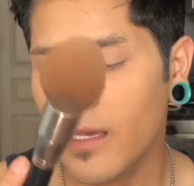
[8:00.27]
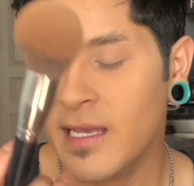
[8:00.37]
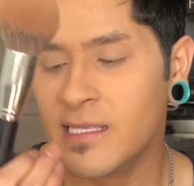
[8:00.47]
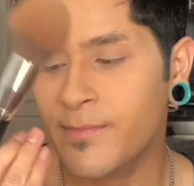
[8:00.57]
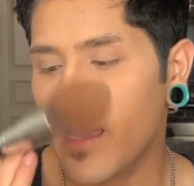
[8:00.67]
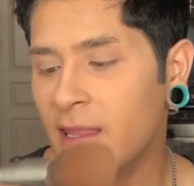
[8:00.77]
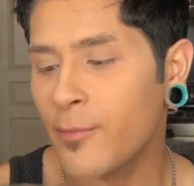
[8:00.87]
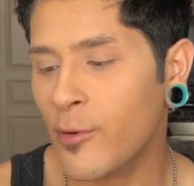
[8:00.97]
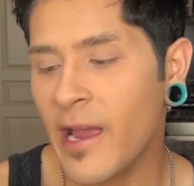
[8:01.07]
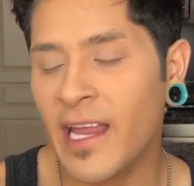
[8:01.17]
It's by the
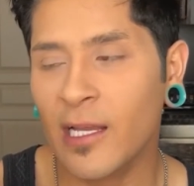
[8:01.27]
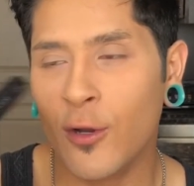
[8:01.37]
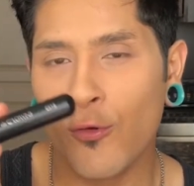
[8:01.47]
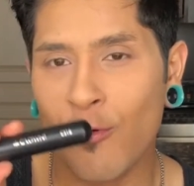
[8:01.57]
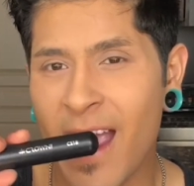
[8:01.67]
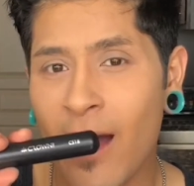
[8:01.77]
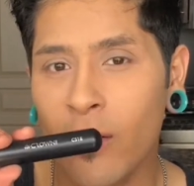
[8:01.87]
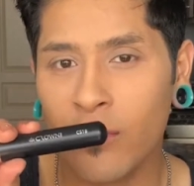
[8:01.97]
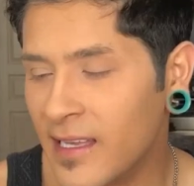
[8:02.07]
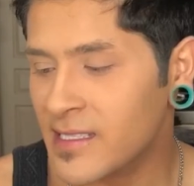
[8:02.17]
brand
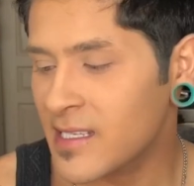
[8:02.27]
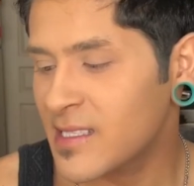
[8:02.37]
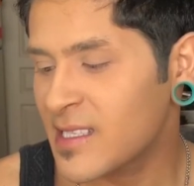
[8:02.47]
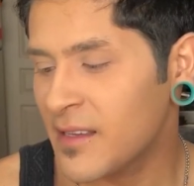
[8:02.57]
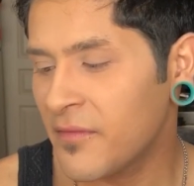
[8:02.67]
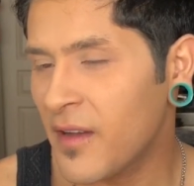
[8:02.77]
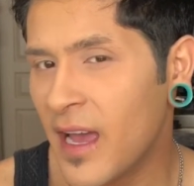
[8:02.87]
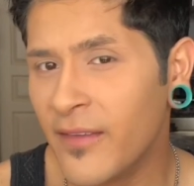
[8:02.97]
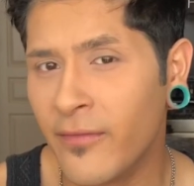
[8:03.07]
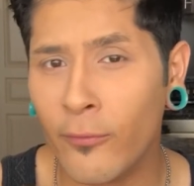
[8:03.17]
Crown. It's a
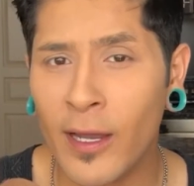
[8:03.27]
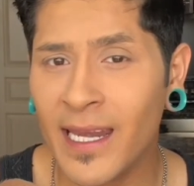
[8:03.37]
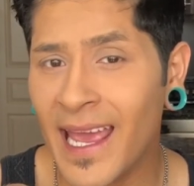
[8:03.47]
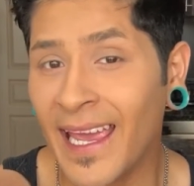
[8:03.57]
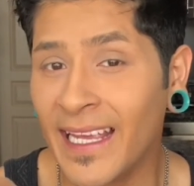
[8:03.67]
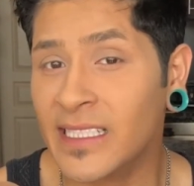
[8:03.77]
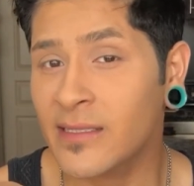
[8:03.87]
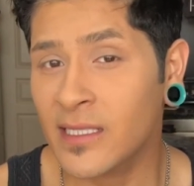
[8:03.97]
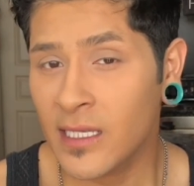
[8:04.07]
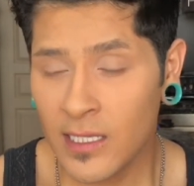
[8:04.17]
C518.
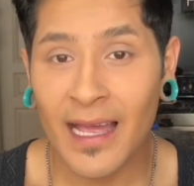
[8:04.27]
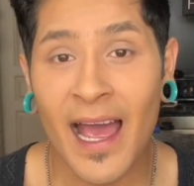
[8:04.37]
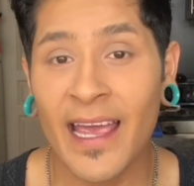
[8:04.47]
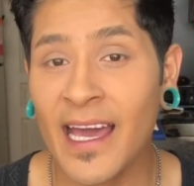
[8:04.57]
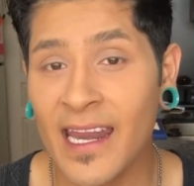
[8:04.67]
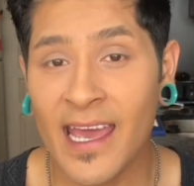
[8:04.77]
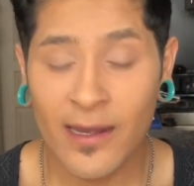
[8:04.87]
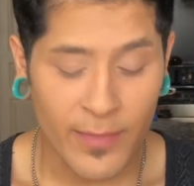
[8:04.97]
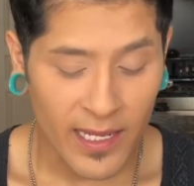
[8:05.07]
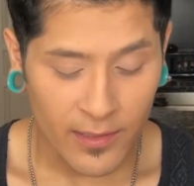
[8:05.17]
I got it
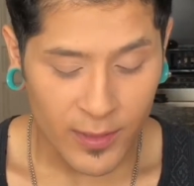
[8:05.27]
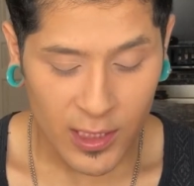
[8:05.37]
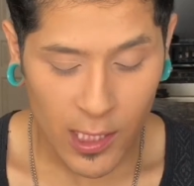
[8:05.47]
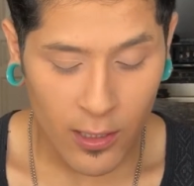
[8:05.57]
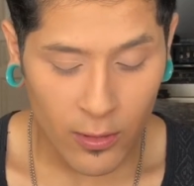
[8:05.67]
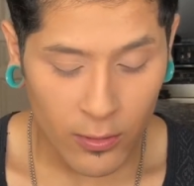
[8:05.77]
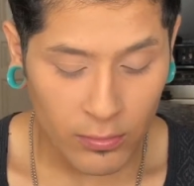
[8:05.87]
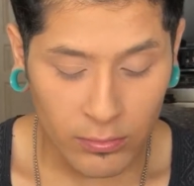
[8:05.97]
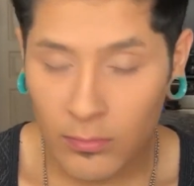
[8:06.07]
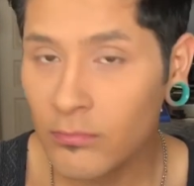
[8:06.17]
at a makeup
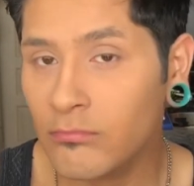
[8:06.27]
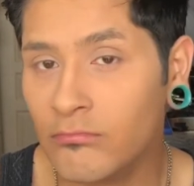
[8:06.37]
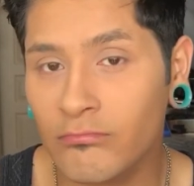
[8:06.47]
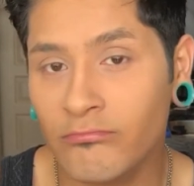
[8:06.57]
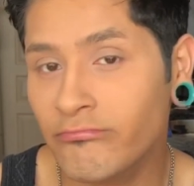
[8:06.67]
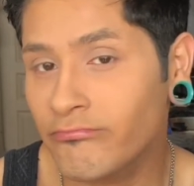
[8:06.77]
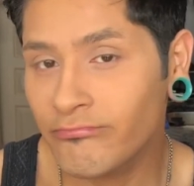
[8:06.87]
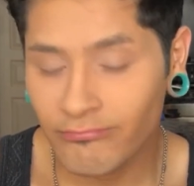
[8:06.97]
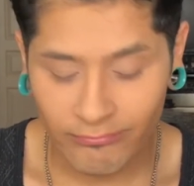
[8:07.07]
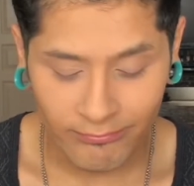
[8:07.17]
show.
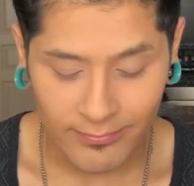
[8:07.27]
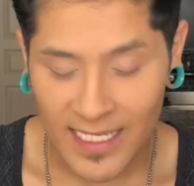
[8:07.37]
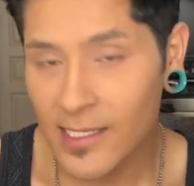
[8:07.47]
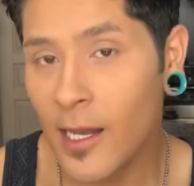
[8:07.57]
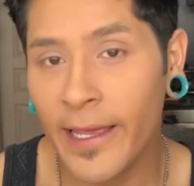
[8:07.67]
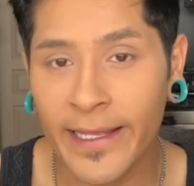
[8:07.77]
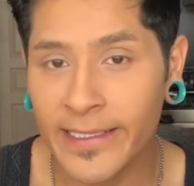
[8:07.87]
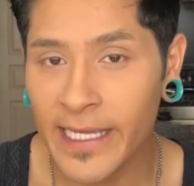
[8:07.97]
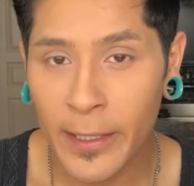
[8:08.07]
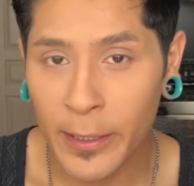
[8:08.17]
That's all I
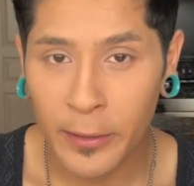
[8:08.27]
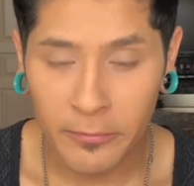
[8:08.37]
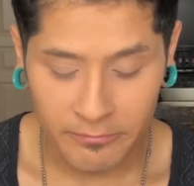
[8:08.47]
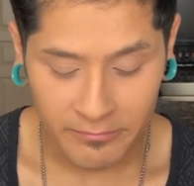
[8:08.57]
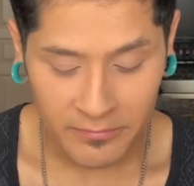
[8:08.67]
can tell you.